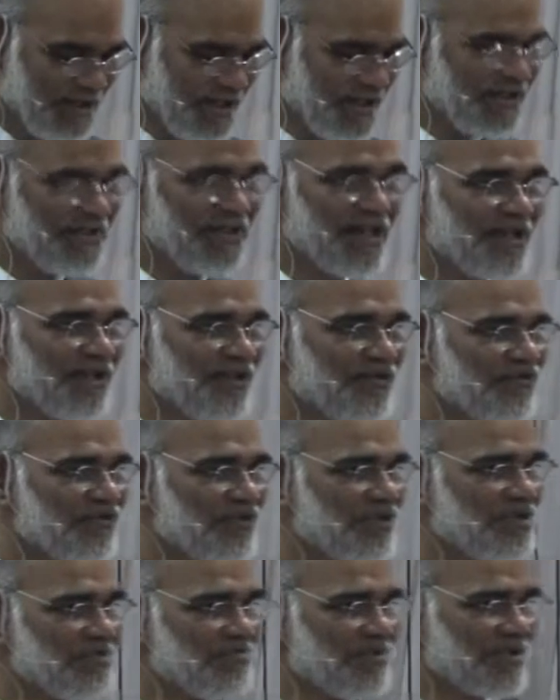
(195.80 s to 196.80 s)
the intent of
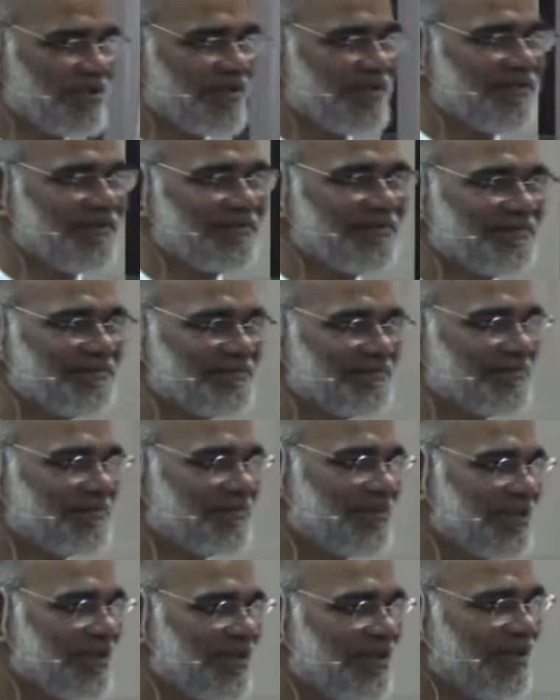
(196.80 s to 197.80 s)
Christmas,
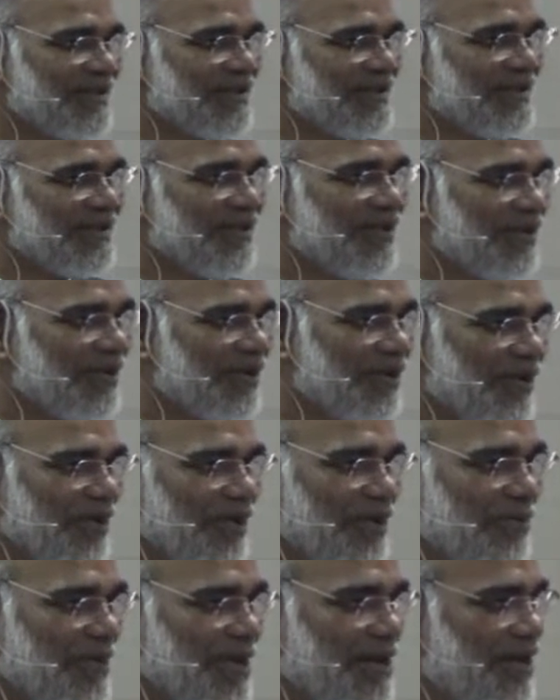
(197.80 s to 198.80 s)

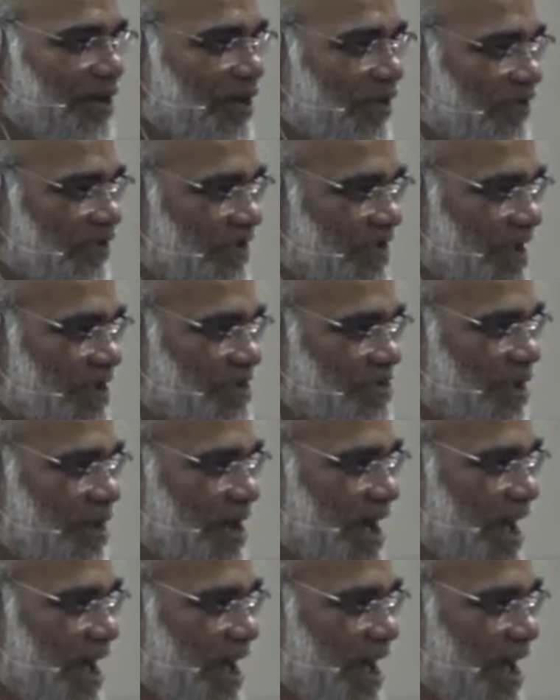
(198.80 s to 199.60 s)
although very often that's what